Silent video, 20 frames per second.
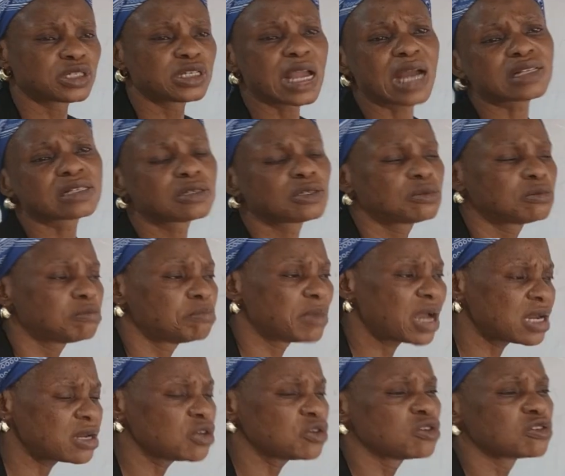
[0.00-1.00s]
get
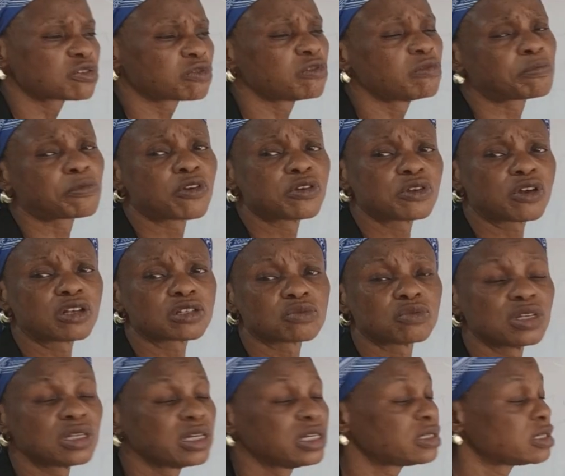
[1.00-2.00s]
many useful products
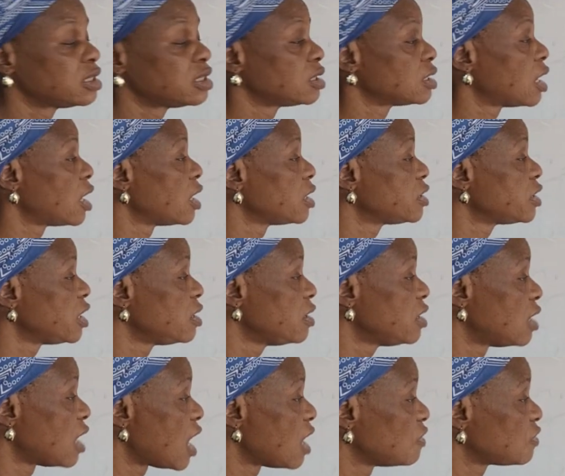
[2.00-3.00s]
we need in daily
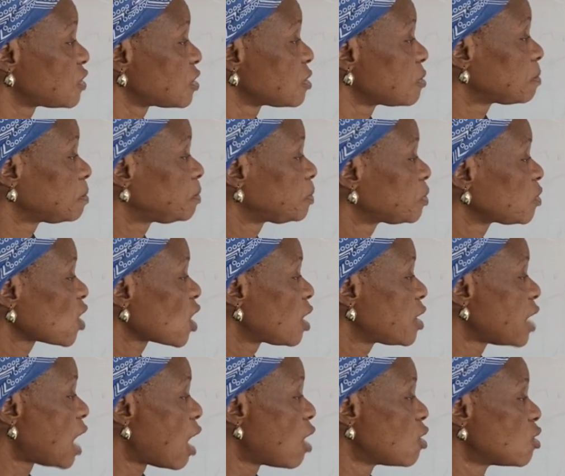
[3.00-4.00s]
lives.
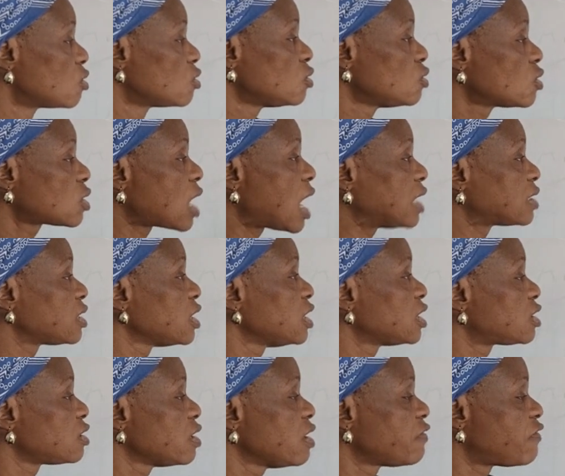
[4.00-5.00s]
Now look at it.
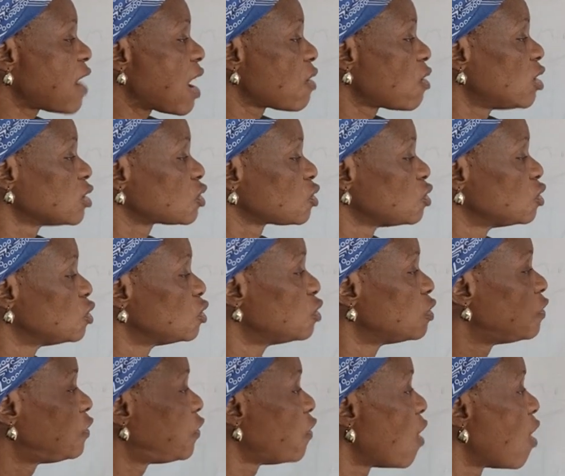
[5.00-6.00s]
If I want to
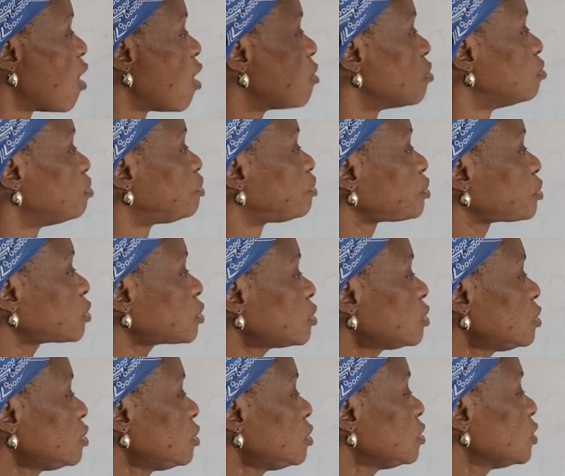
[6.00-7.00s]
form
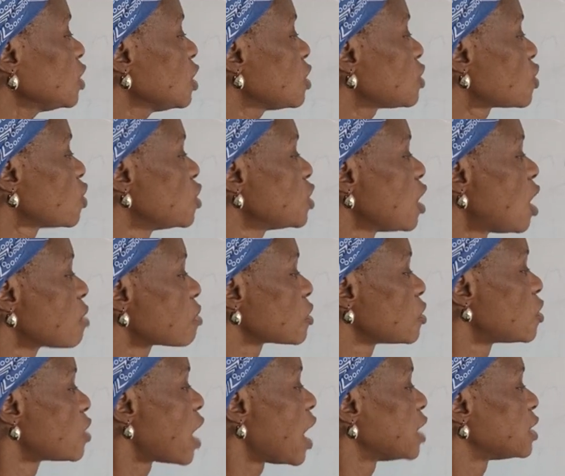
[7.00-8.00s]
sodium
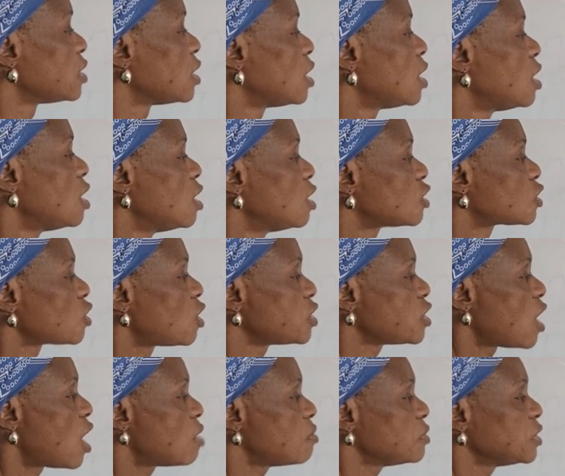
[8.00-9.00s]
chloride,
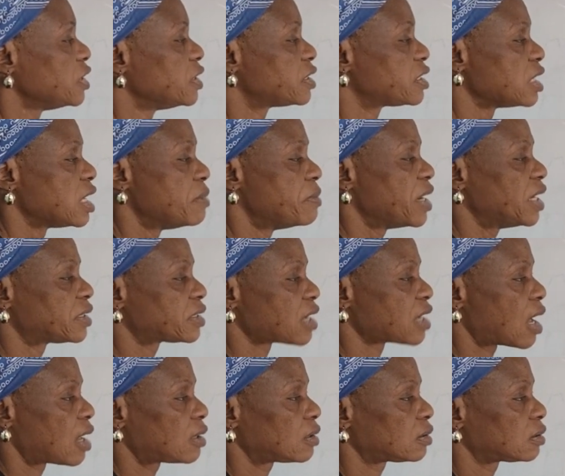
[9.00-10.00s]
sodium is a
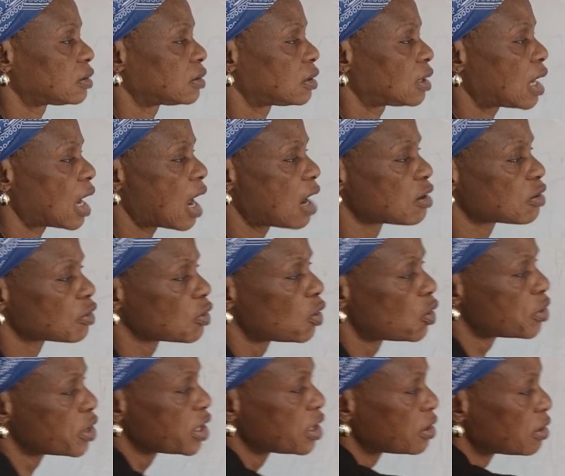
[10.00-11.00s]
metal and
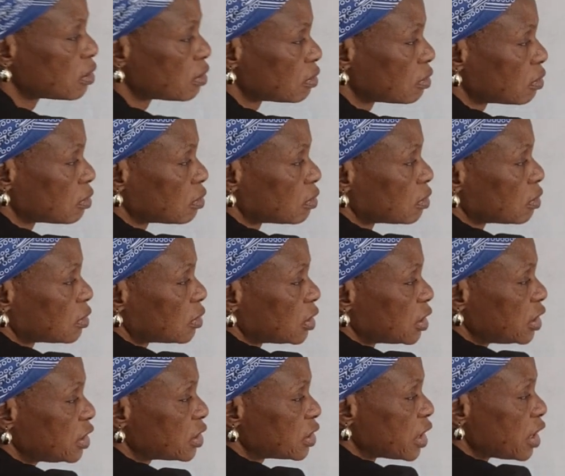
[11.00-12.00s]
chlorine
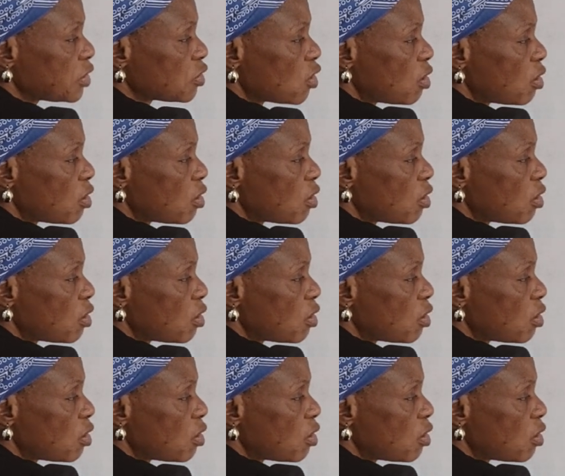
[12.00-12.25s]
is a